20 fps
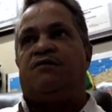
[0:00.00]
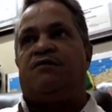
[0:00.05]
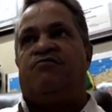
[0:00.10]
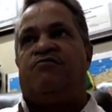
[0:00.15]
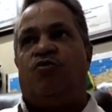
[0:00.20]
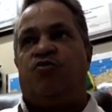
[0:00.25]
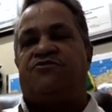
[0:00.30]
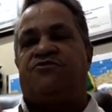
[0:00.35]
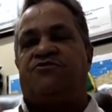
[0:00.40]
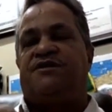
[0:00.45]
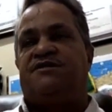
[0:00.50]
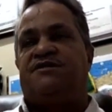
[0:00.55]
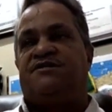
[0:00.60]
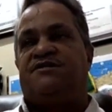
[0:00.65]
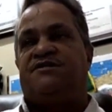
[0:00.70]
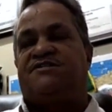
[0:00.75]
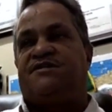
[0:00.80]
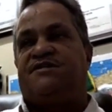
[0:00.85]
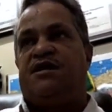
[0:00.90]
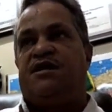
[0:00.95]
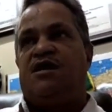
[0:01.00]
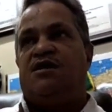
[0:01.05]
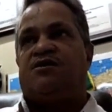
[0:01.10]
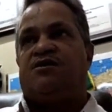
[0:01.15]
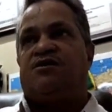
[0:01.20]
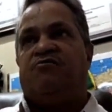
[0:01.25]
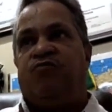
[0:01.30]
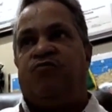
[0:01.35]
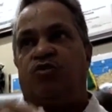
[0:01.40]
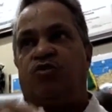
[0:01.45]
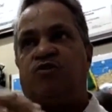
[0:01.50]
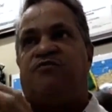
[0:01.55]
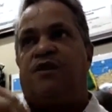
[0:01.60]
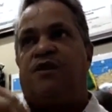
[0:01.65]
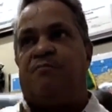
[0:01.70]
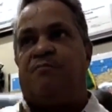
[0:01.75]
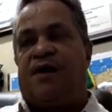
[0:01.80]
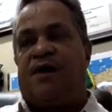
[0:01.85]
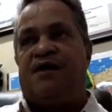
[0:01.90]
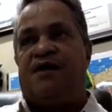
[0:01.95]
voters to vote for the
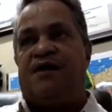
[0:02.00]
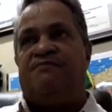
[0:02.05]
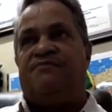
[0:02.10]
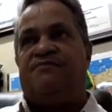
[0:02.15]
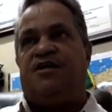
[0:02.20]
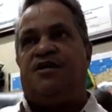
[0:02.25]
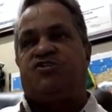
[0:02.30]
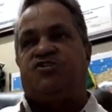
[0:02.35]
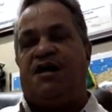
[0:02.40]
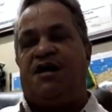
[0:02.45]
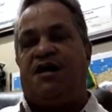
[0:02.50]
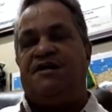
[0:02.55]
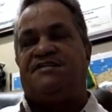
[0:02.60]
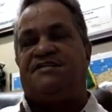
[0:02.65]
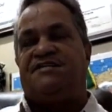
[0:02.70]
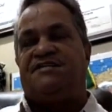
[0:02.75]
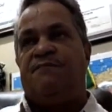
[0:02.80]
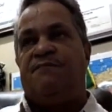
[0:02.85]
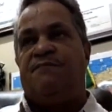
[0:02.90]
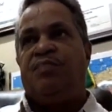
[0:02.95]
party of their choice,